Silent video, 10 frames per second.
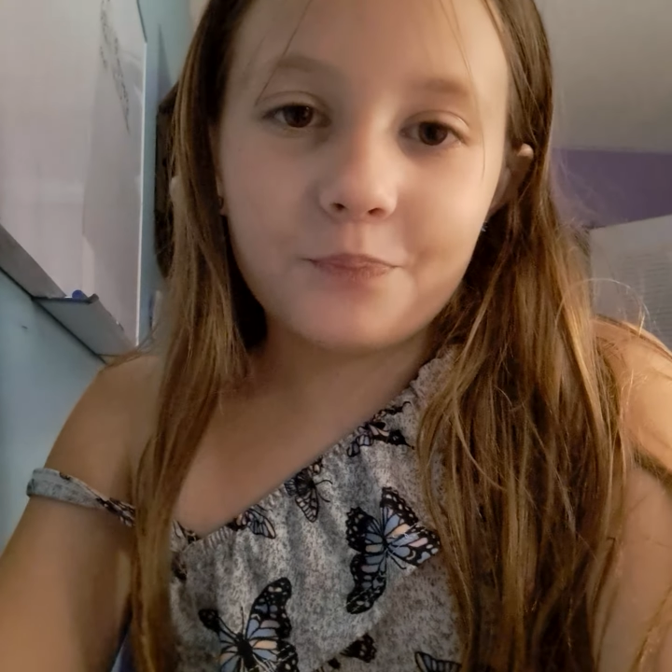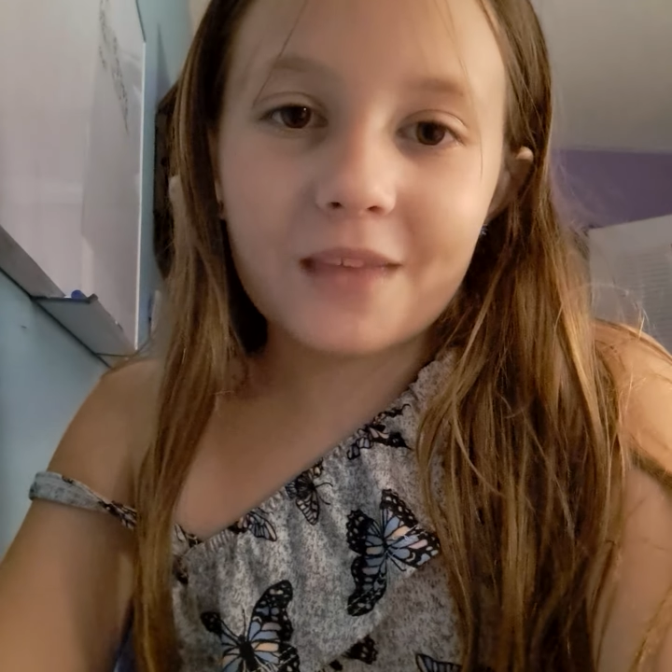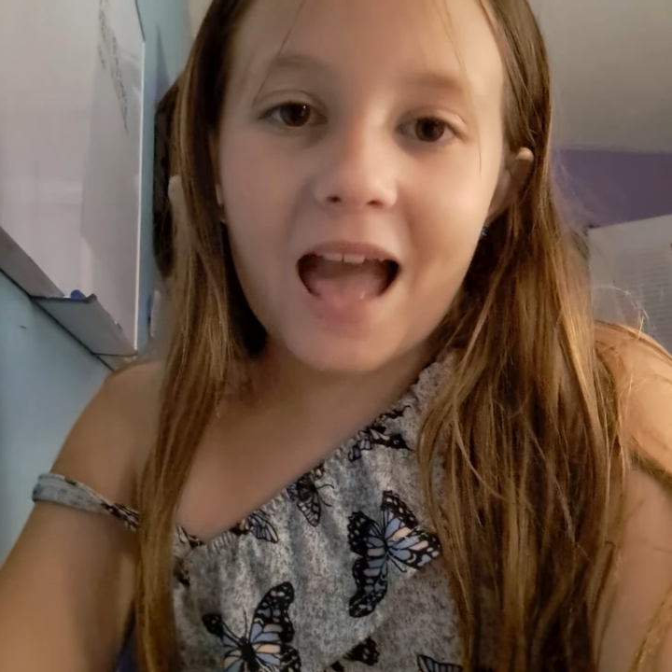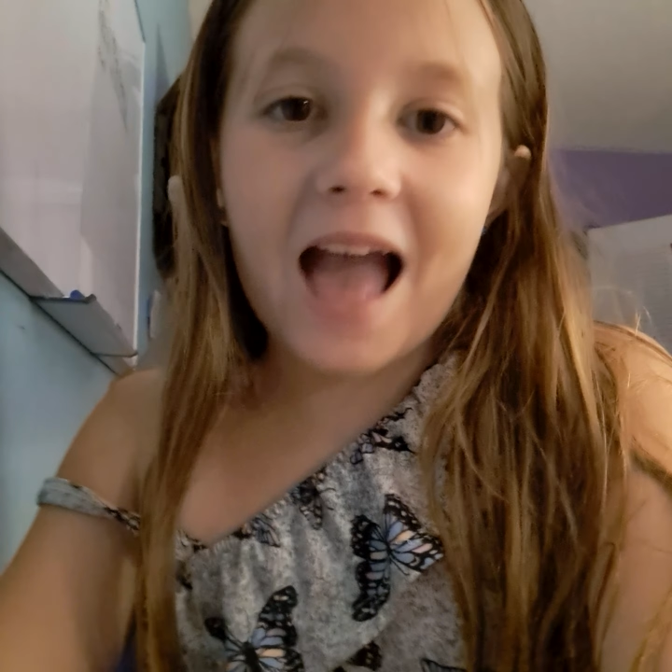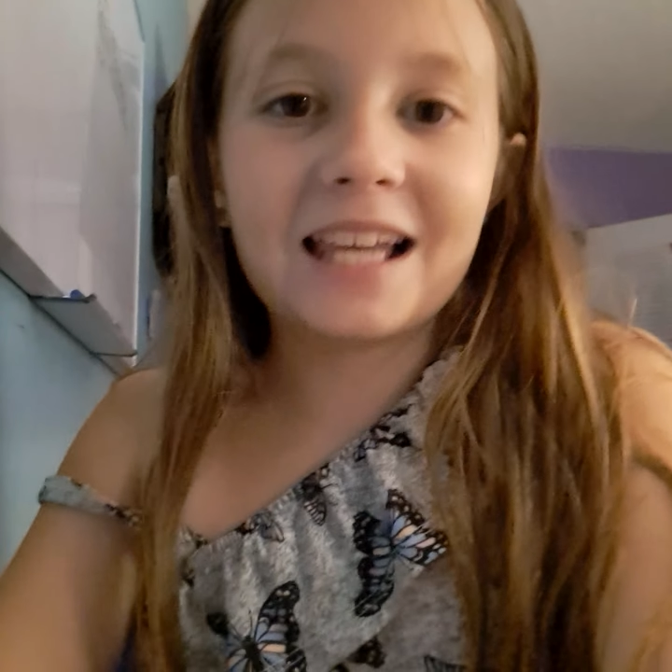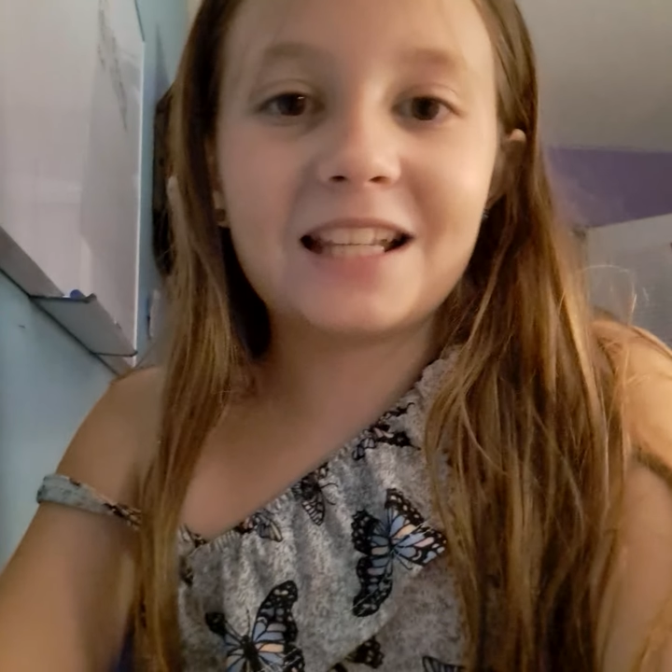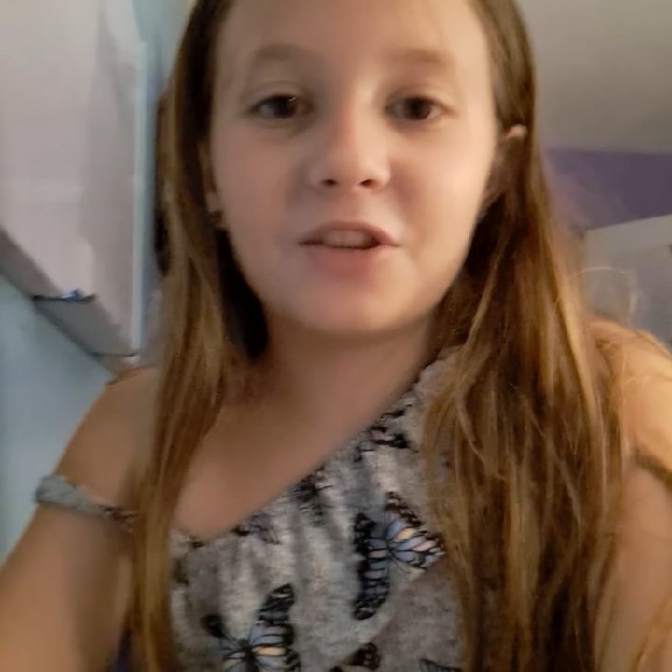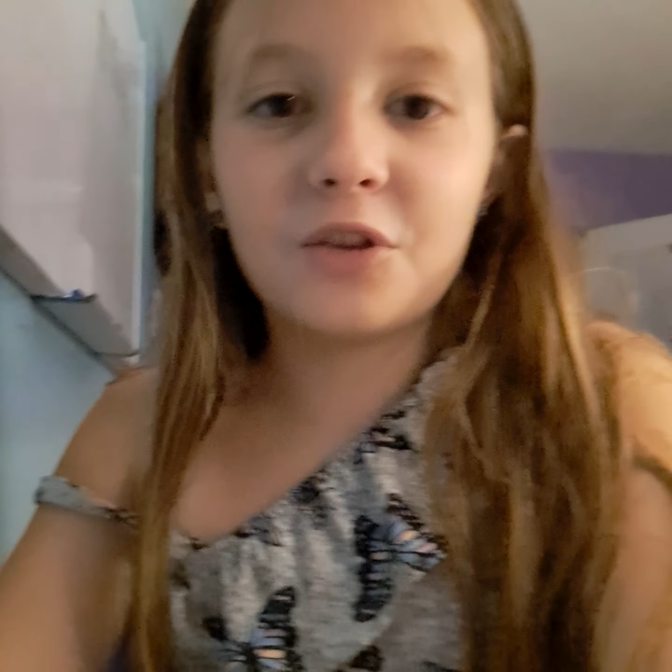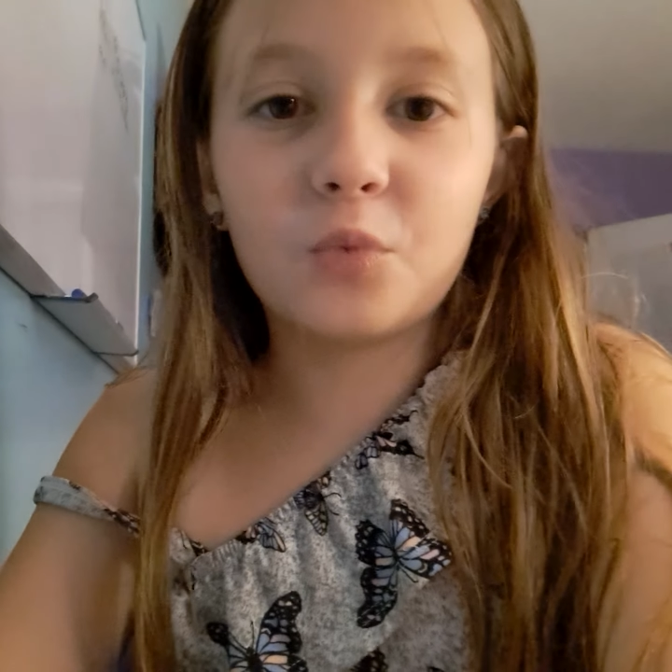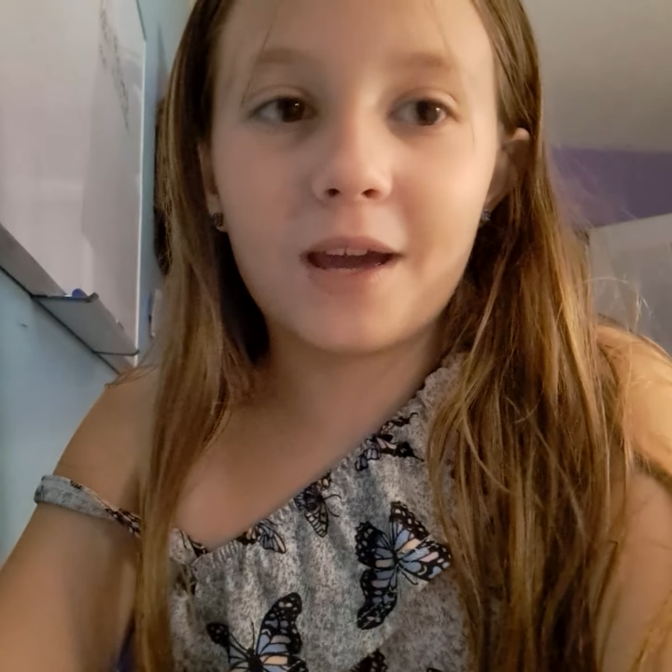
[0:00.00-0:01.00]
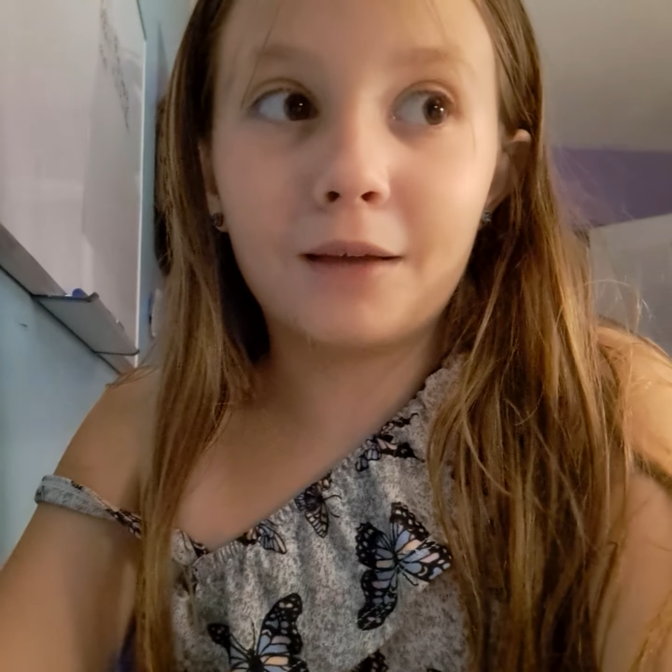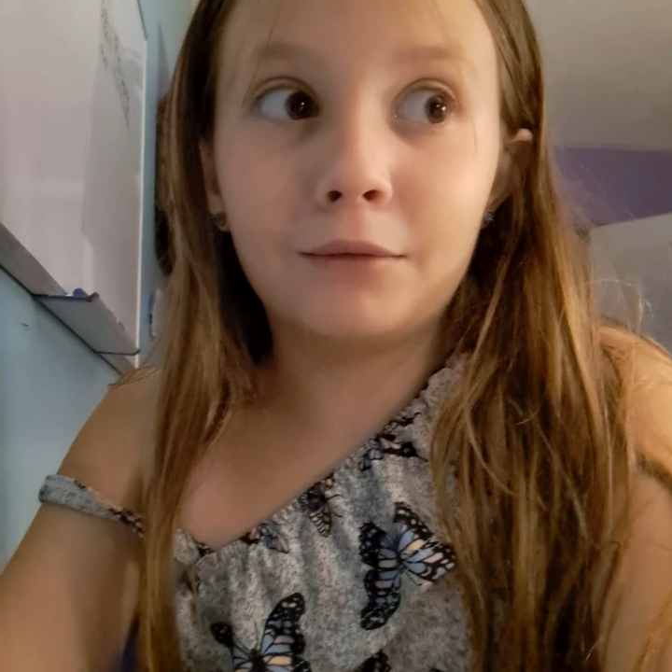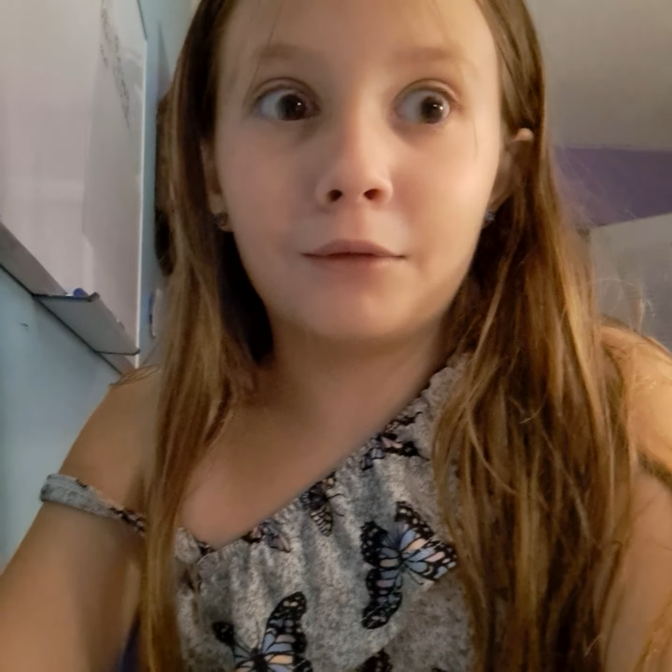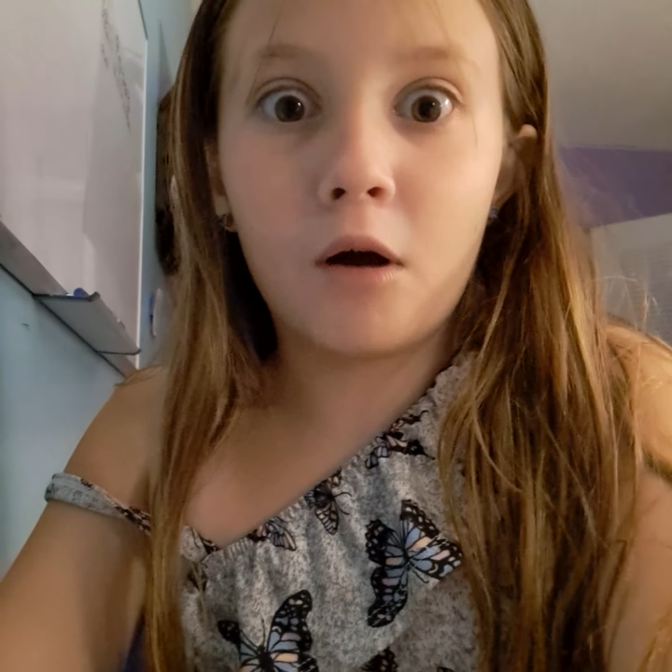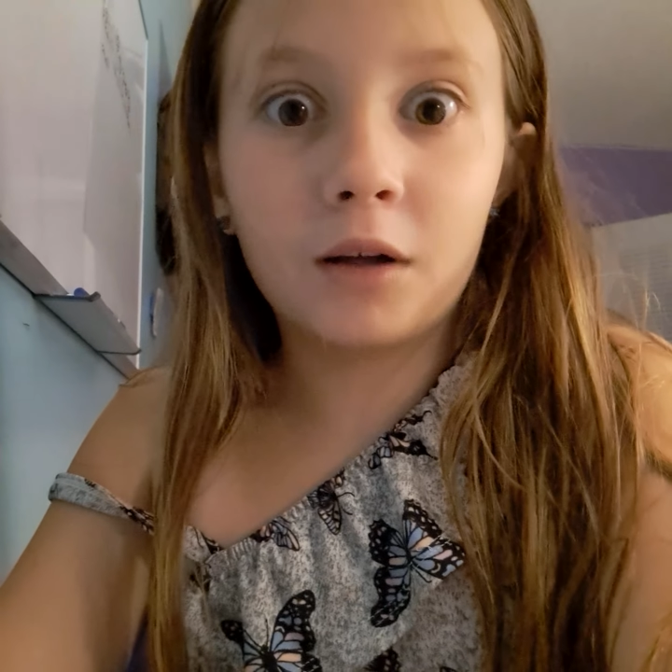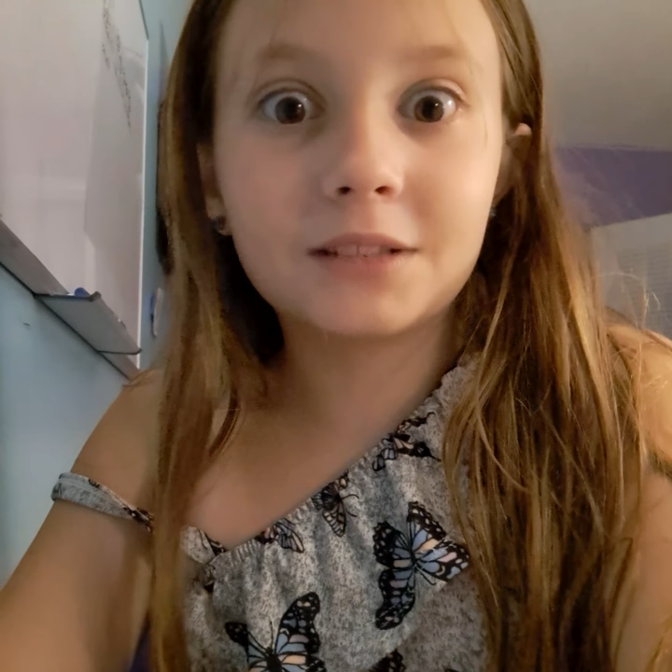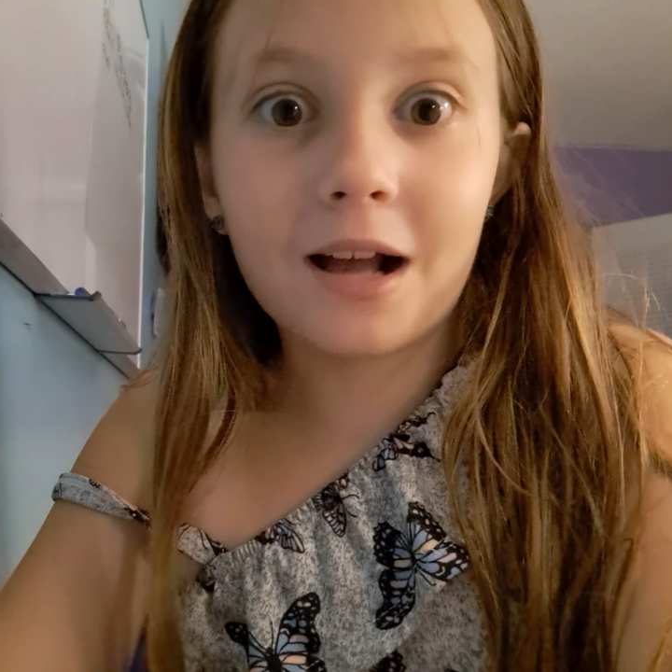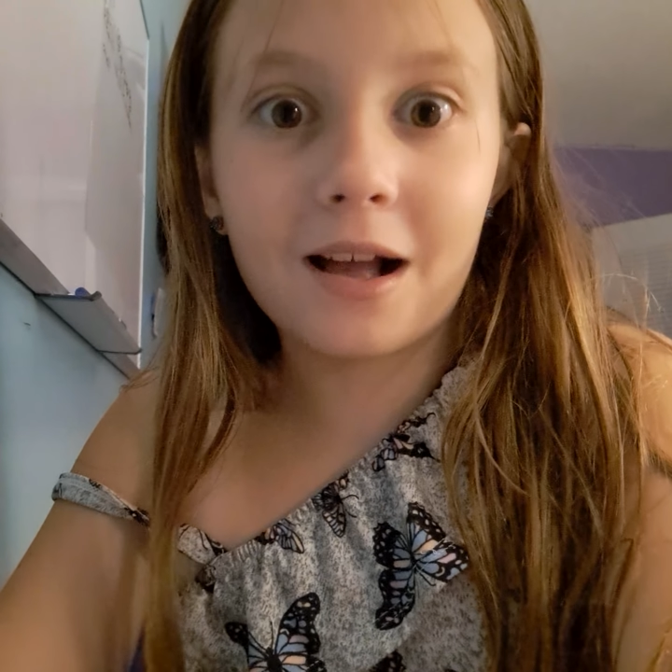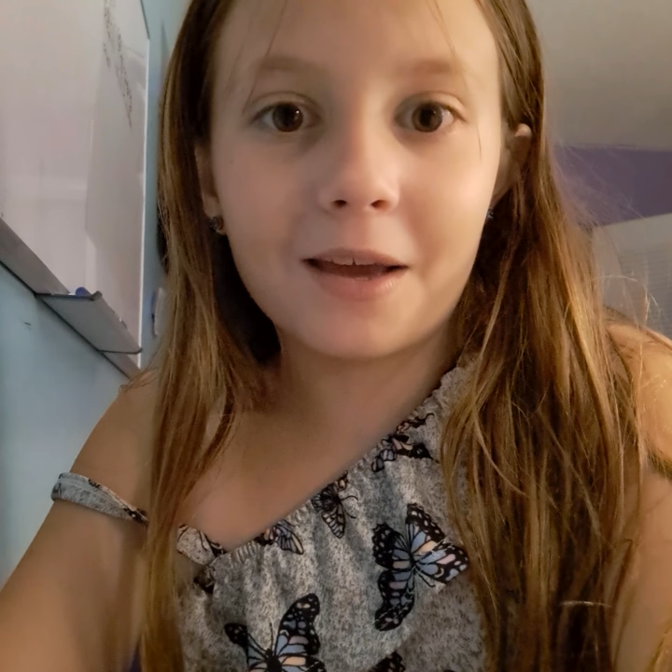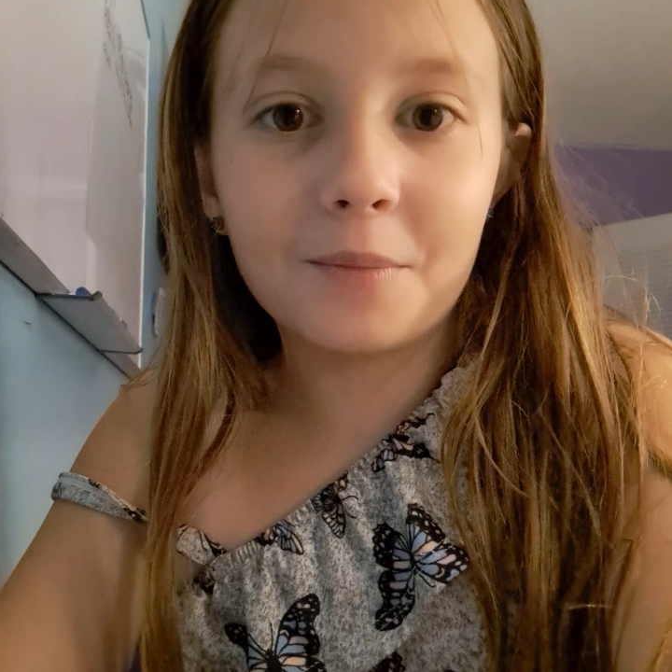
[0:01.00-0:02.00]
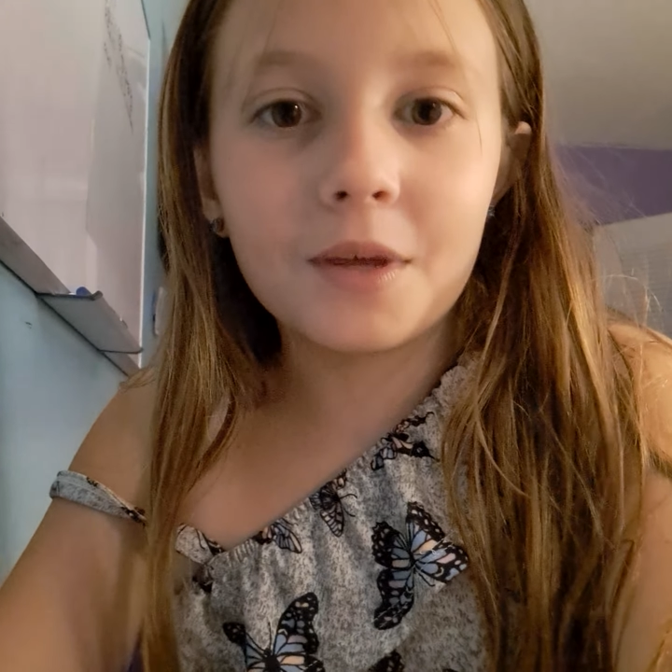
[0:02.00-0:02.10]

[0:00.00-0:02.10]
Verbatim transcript: I could either wait a long time